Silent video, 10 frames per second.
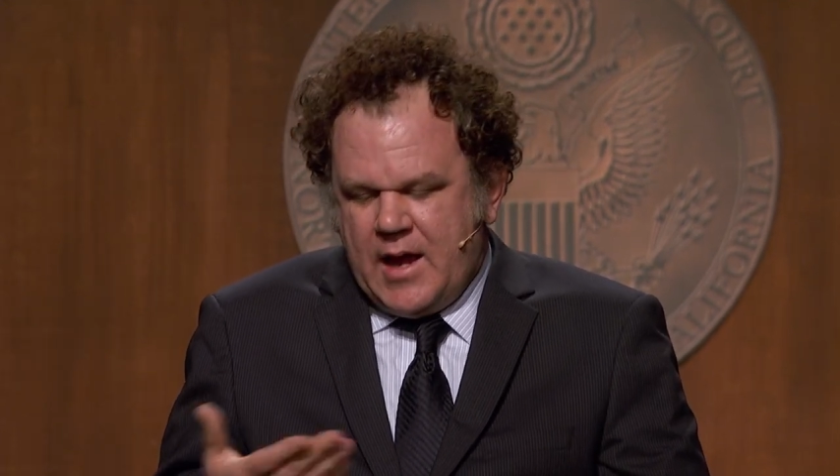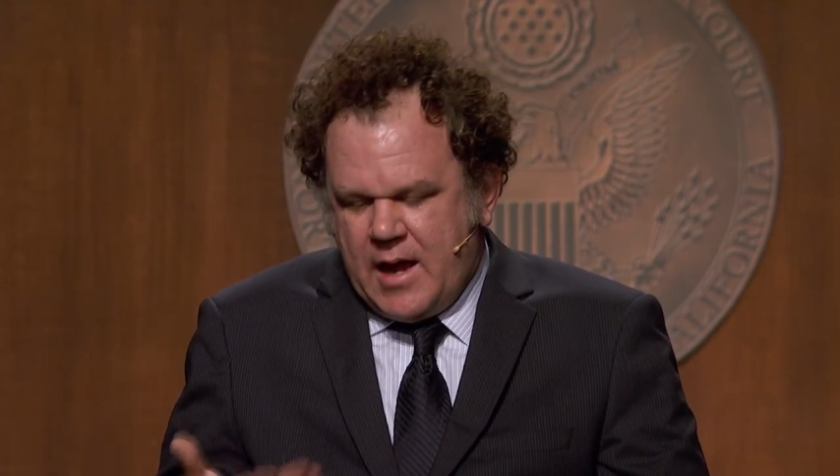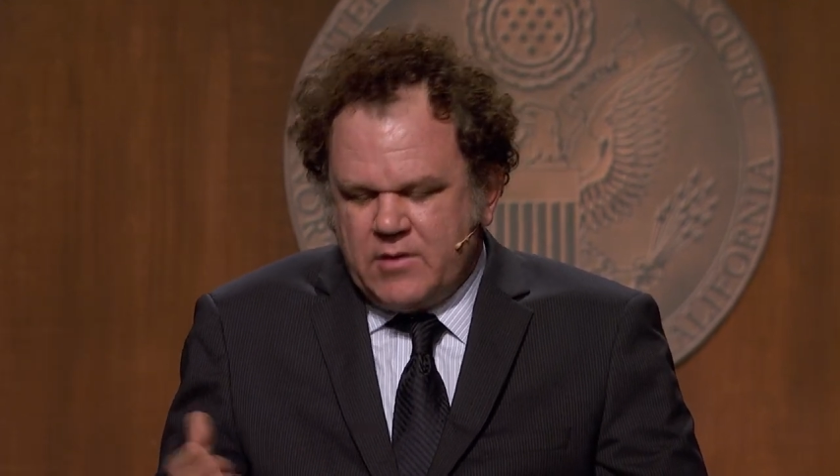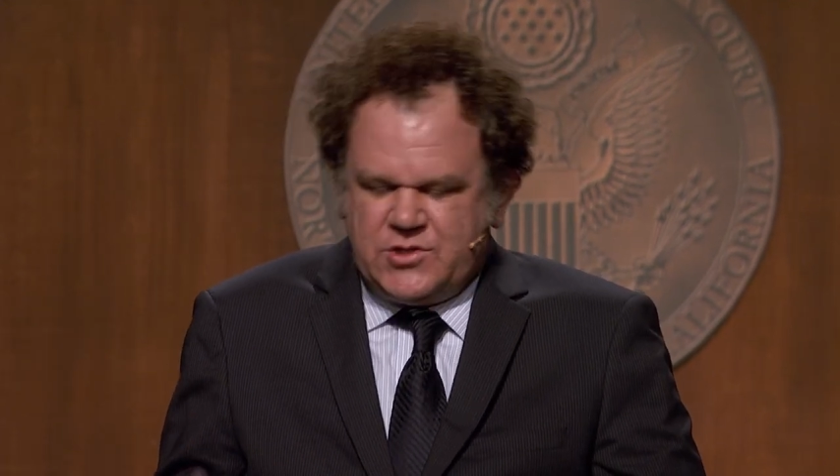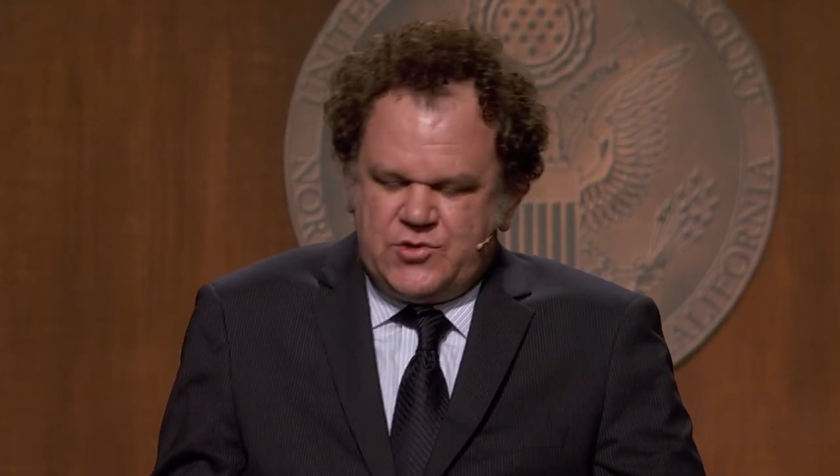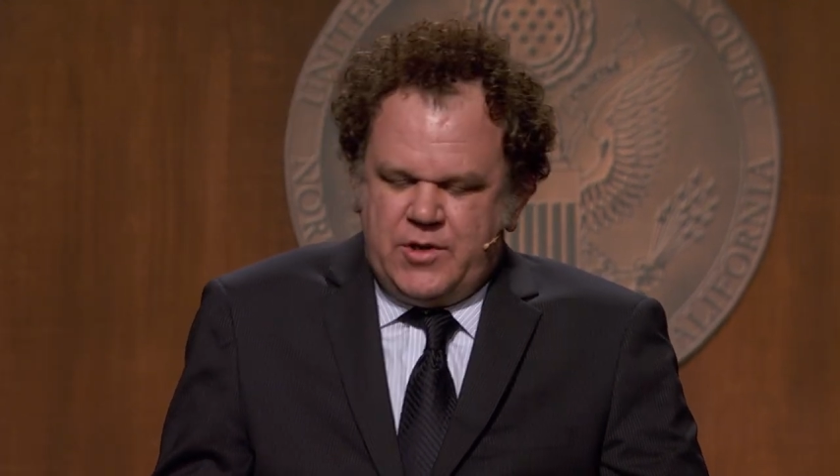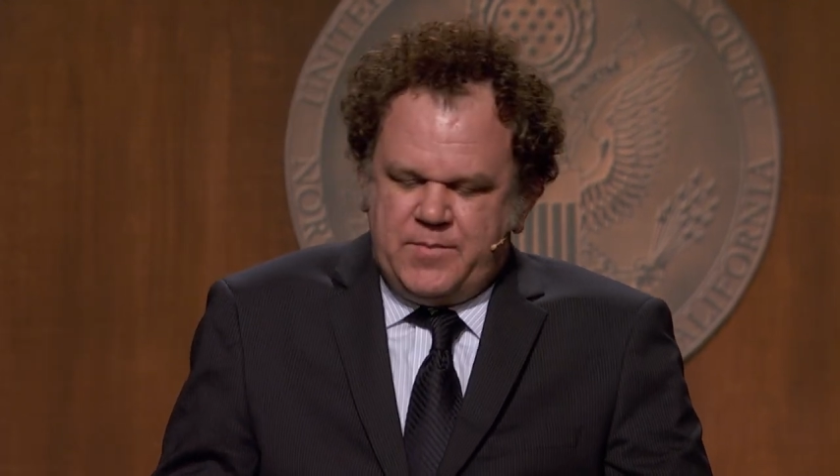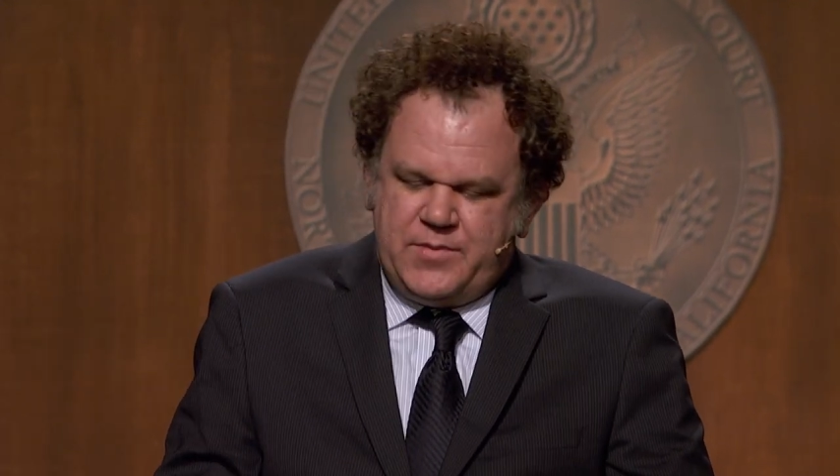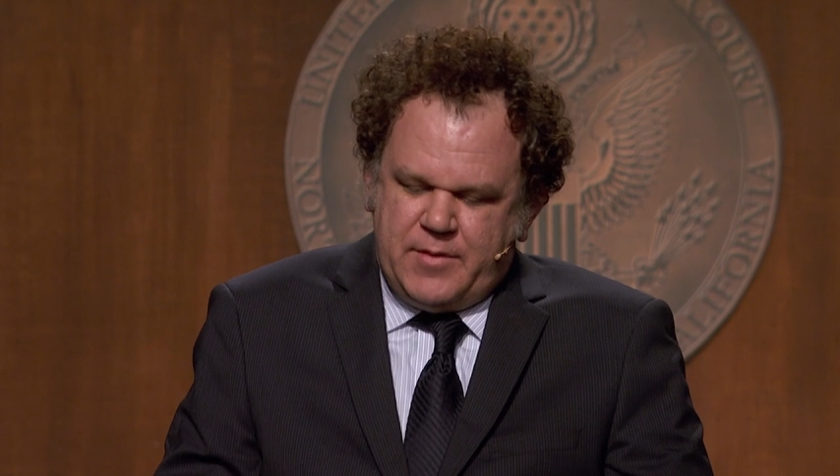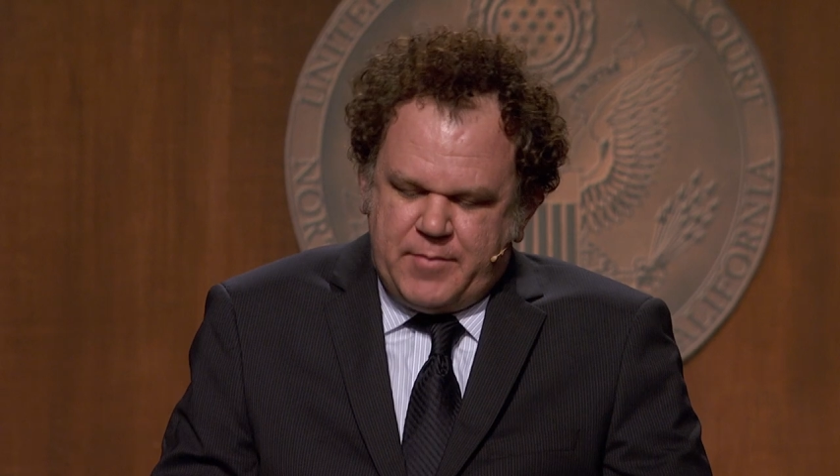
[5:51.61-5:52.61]

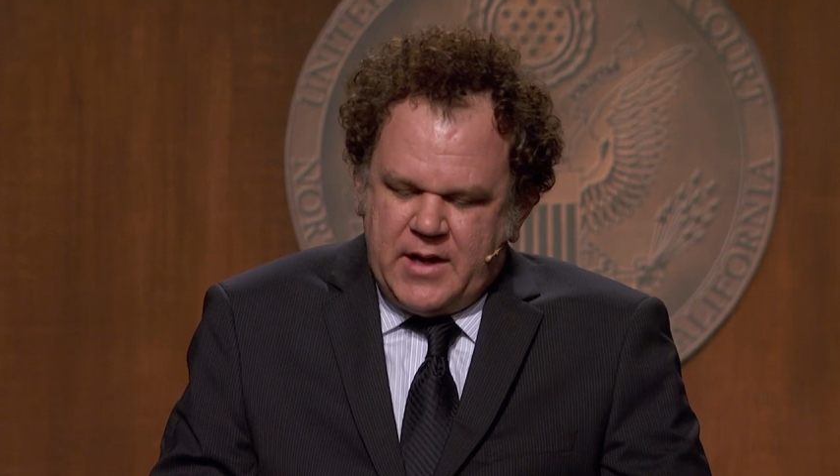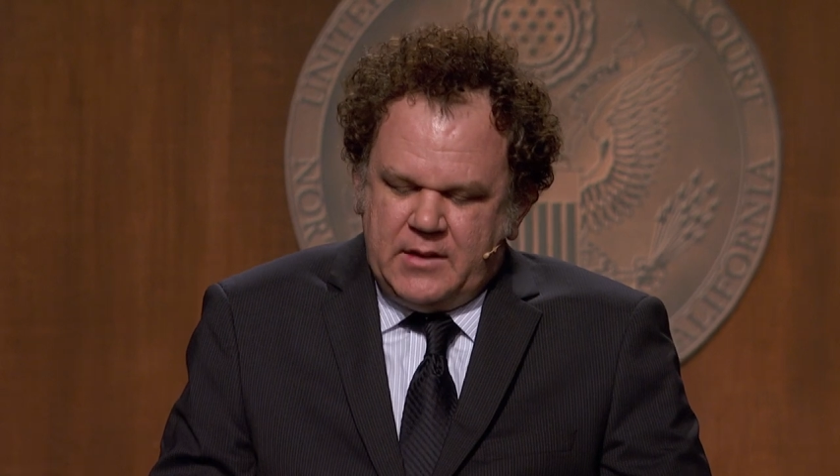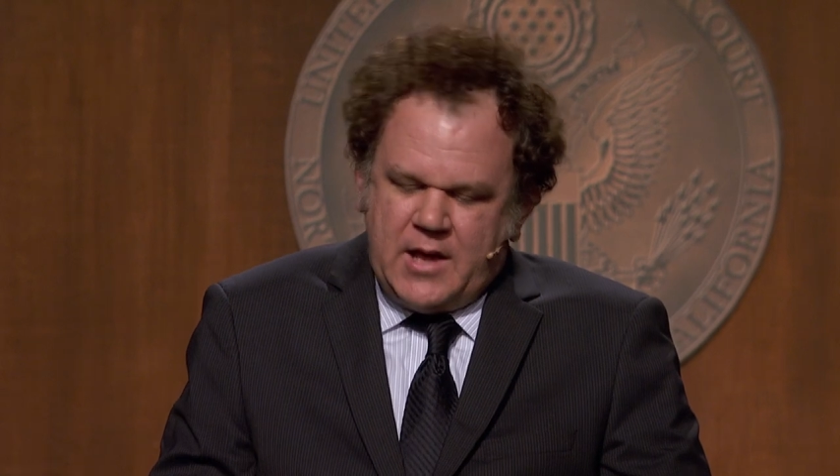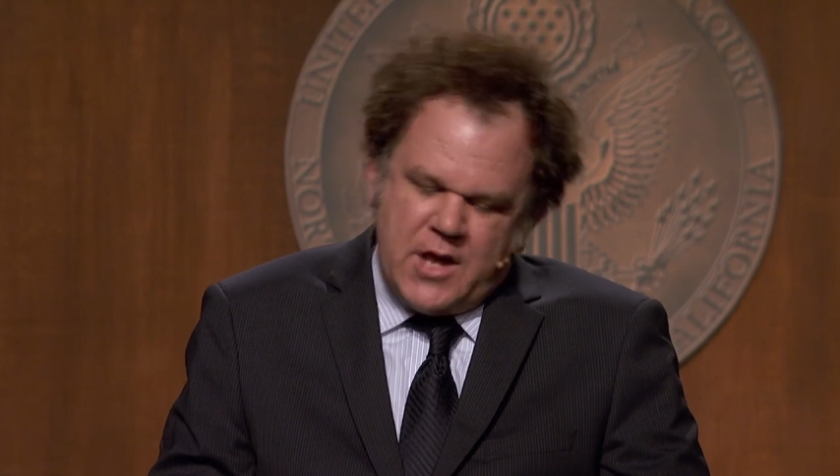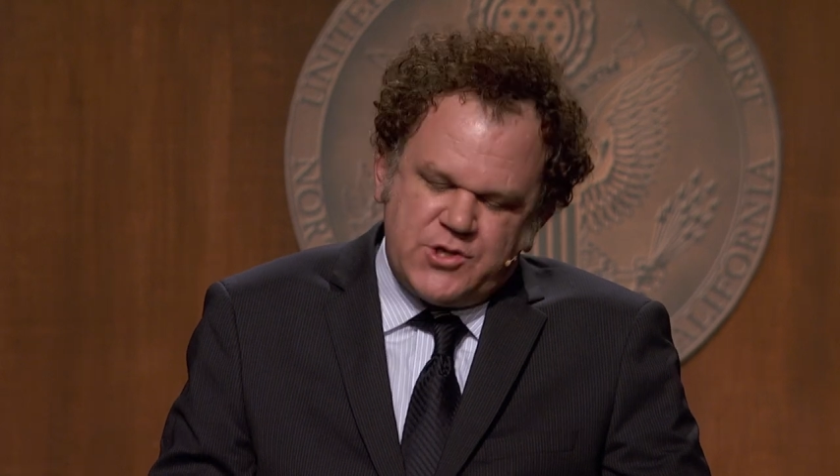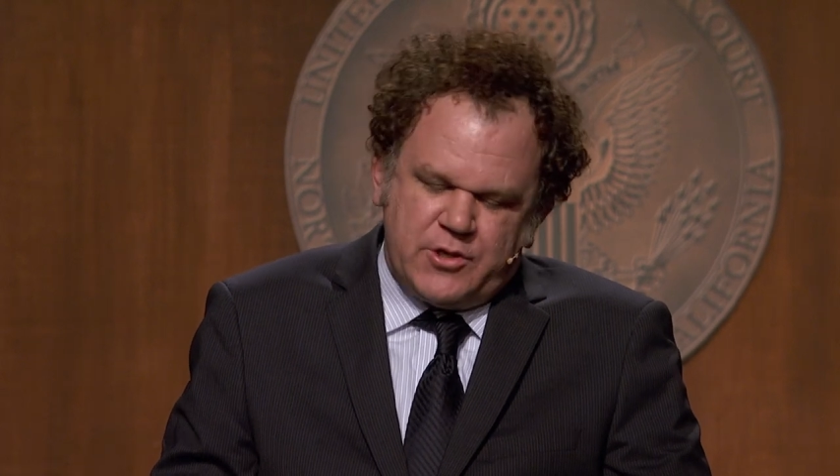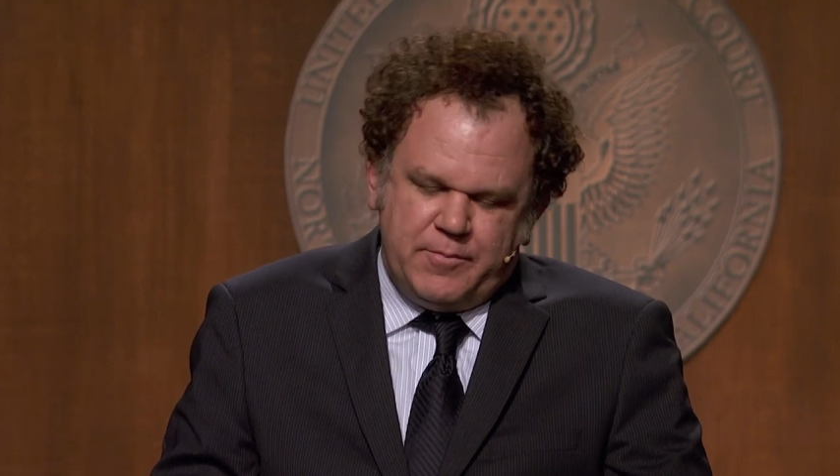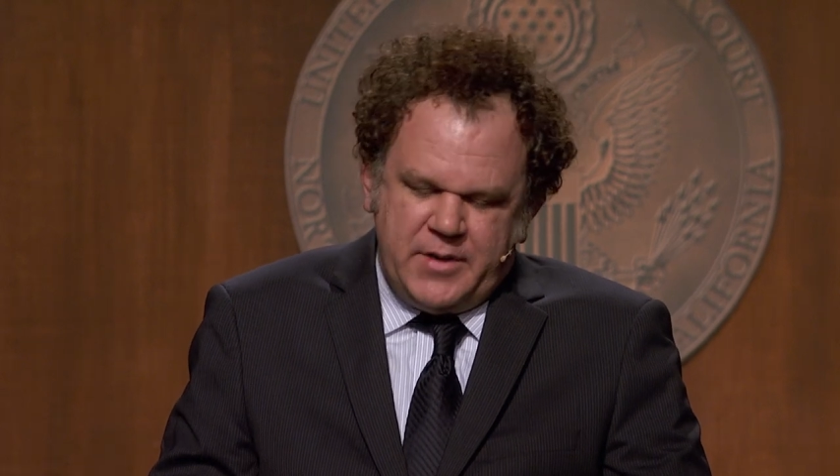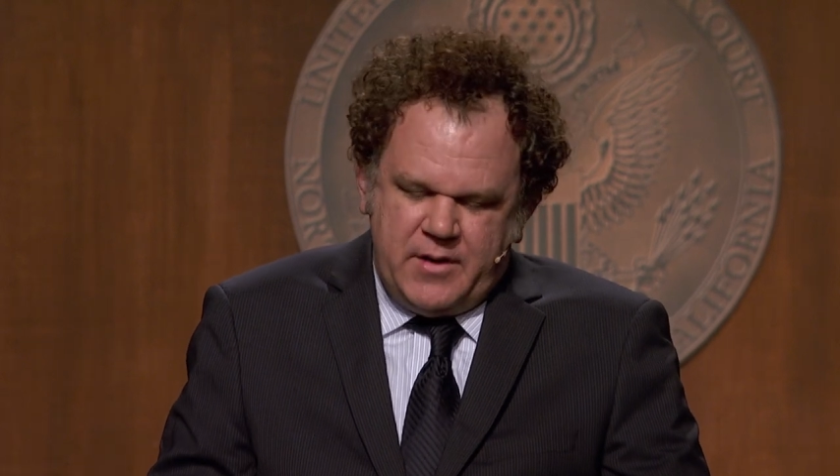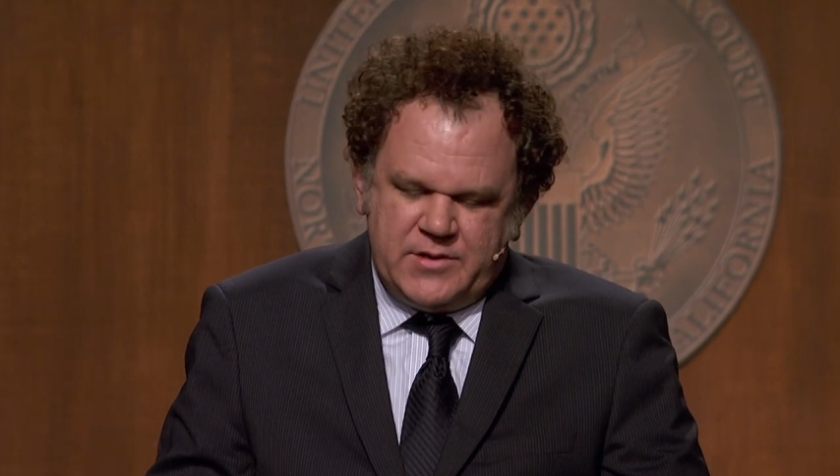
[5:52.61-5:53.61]
outstrip the
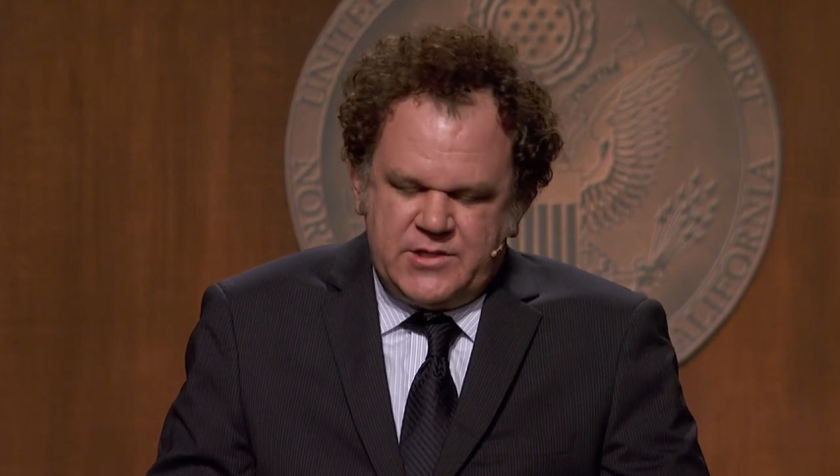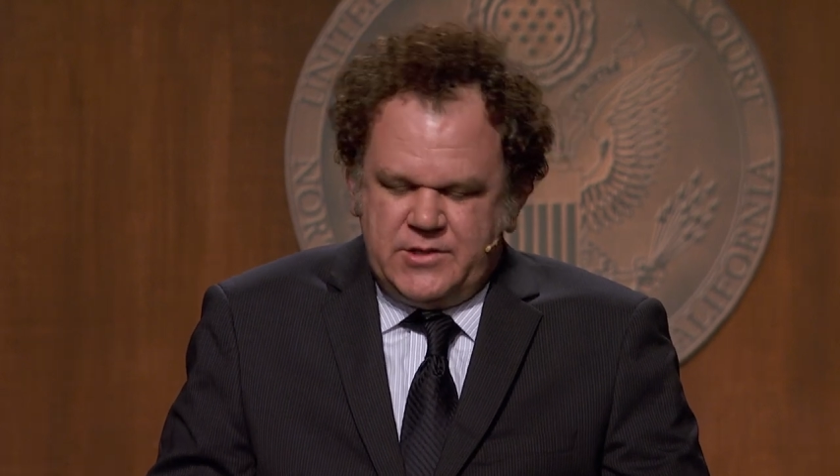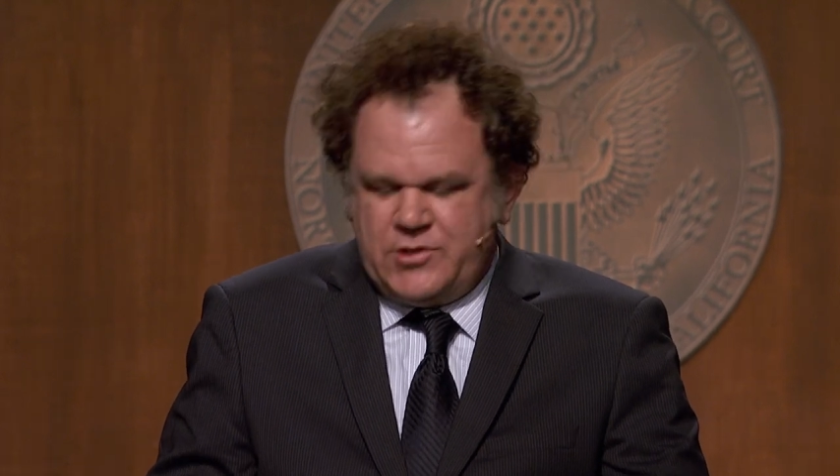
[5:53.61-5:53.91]
biological parents in